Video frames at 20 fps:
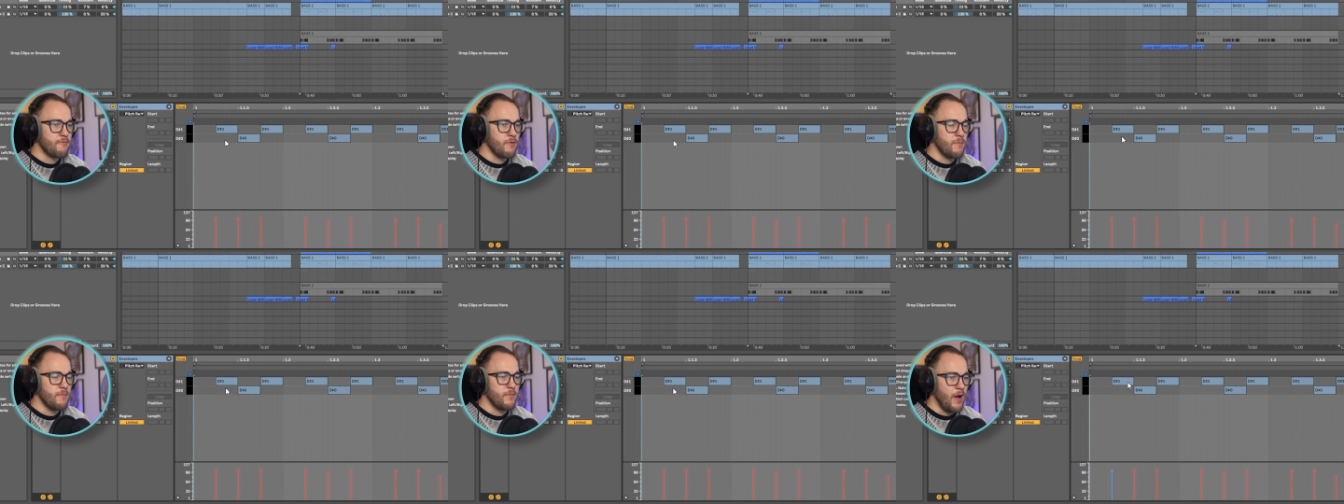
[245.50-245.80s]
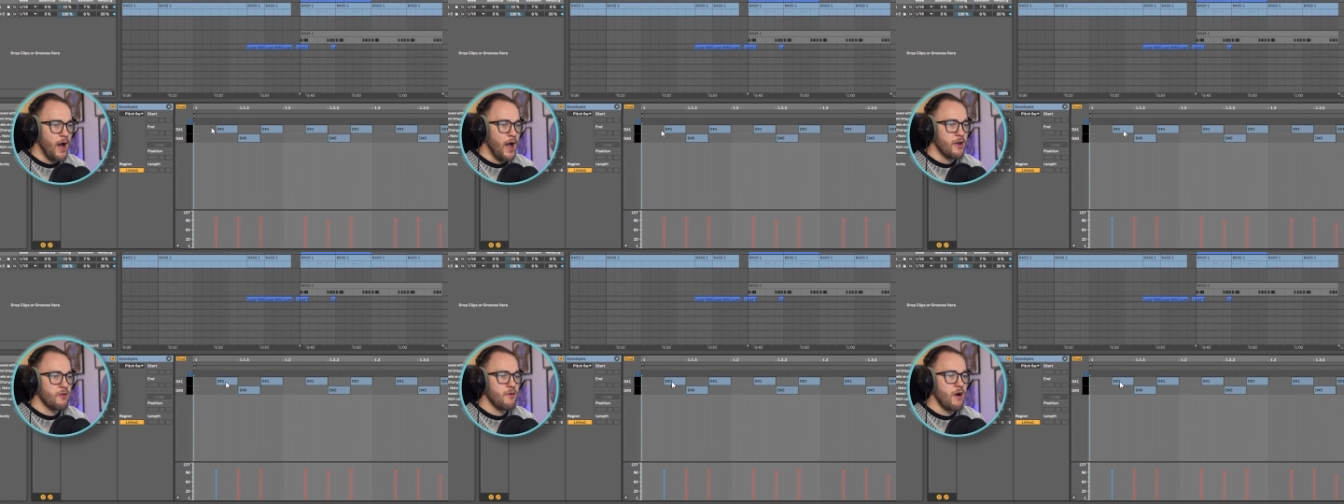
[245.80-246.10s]
from
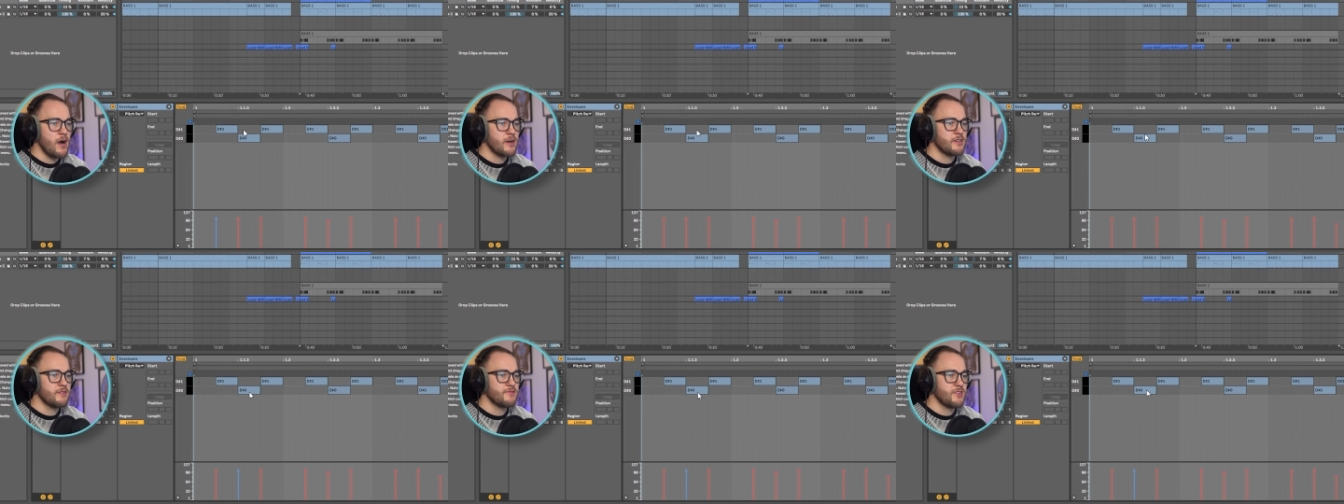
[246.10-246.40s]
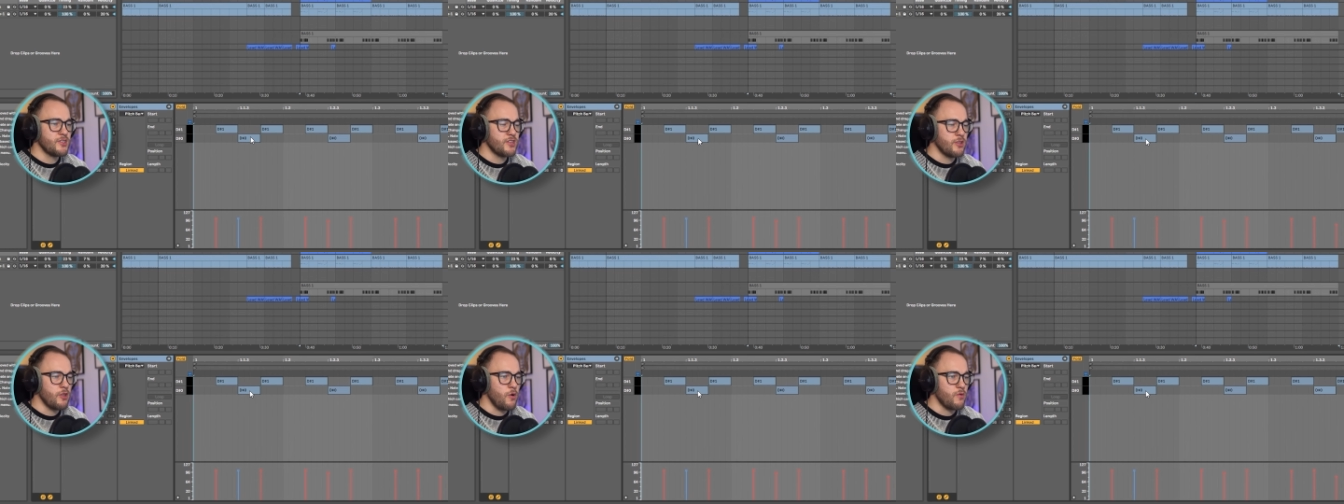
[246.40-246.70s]
higher octave
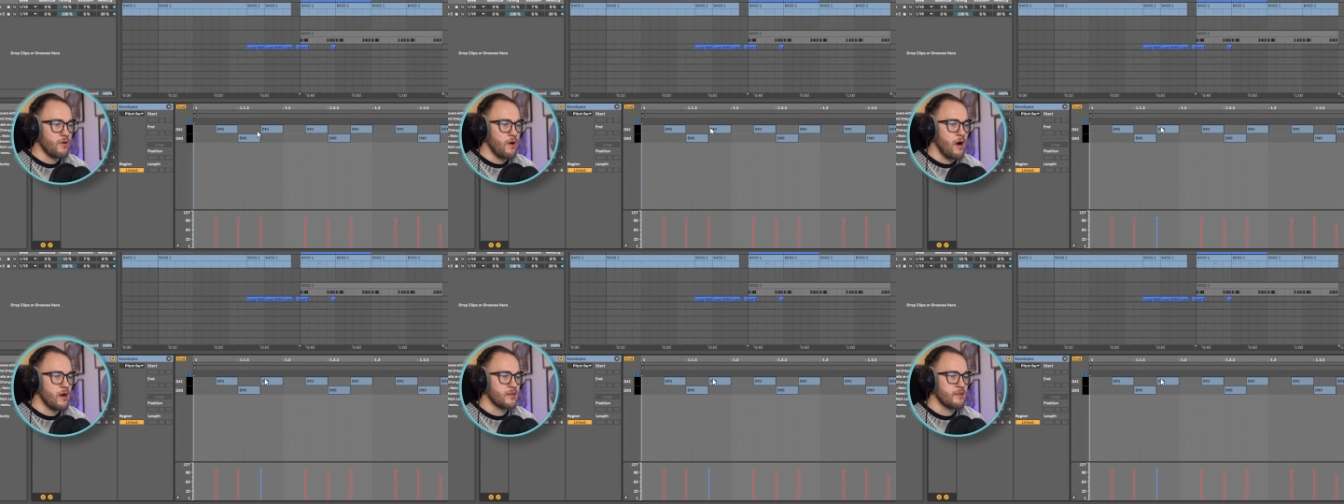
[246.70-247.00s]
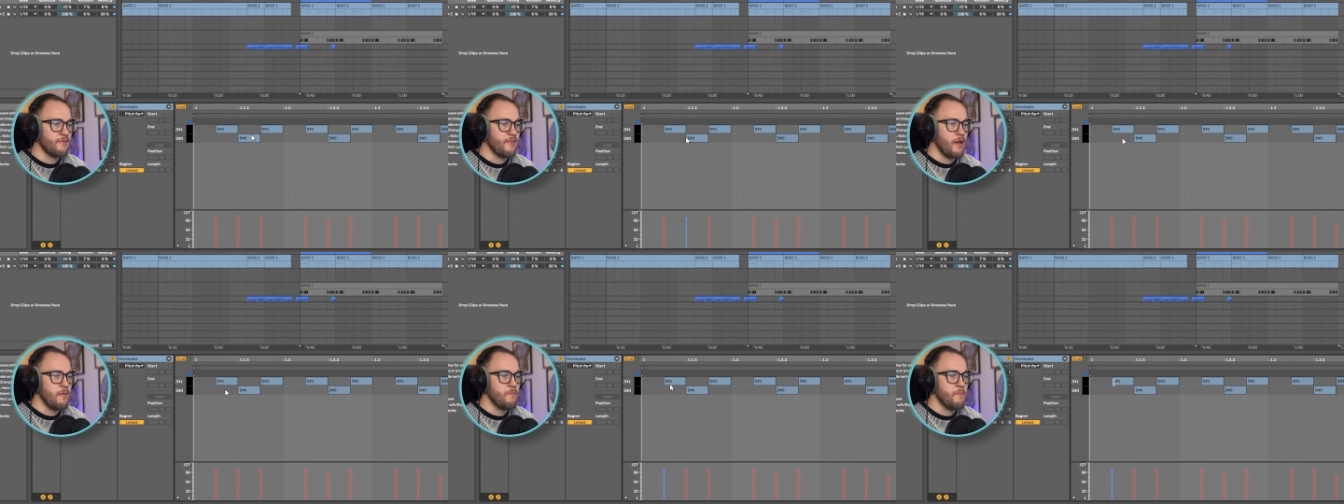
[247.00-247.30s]
to the lower
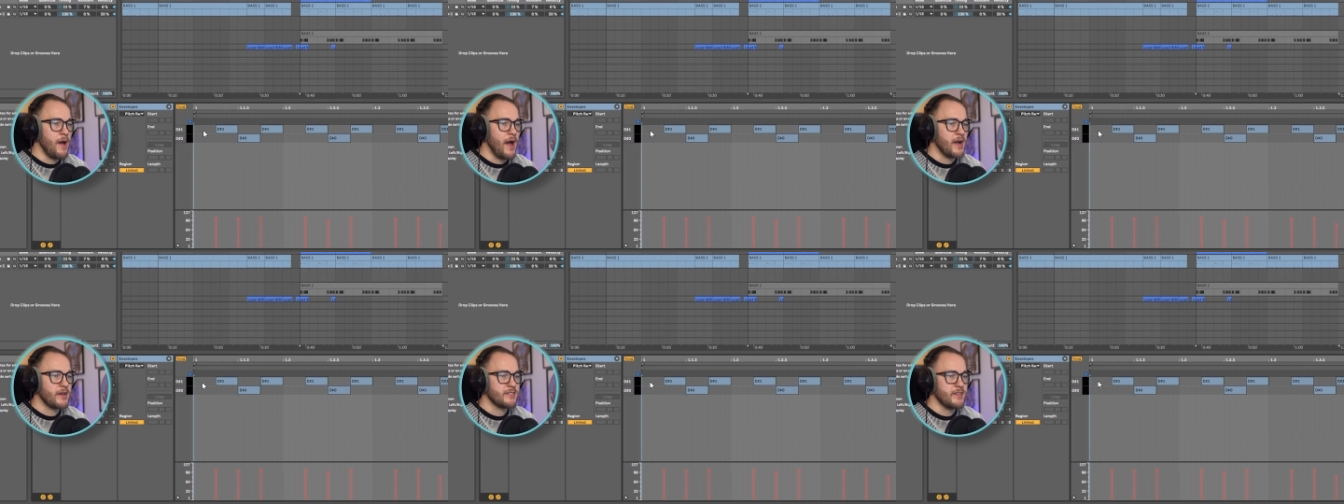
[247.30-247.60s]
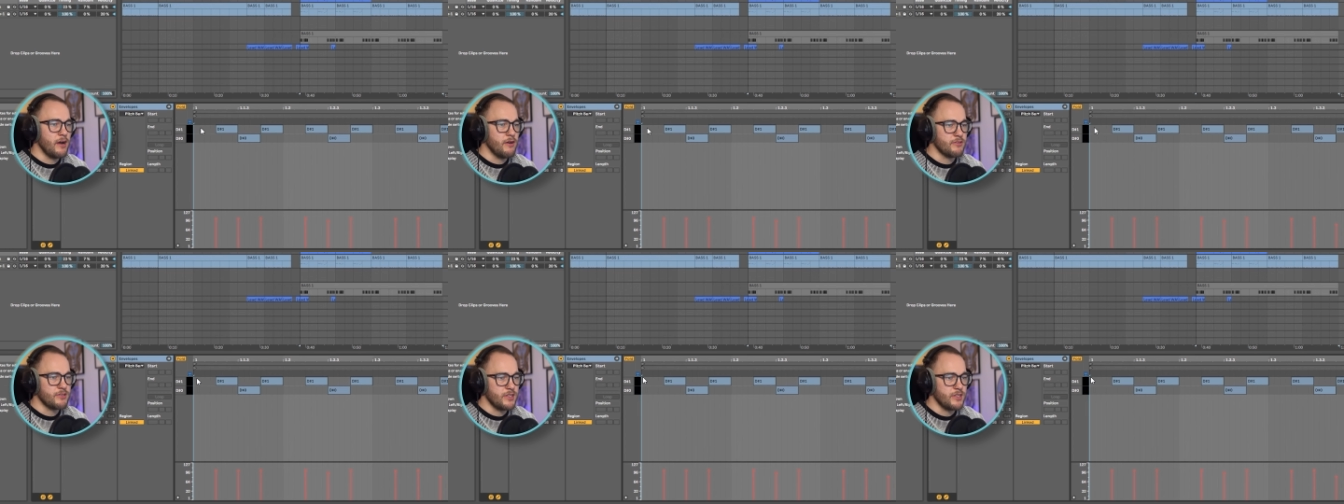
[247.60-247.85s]
octave and back down.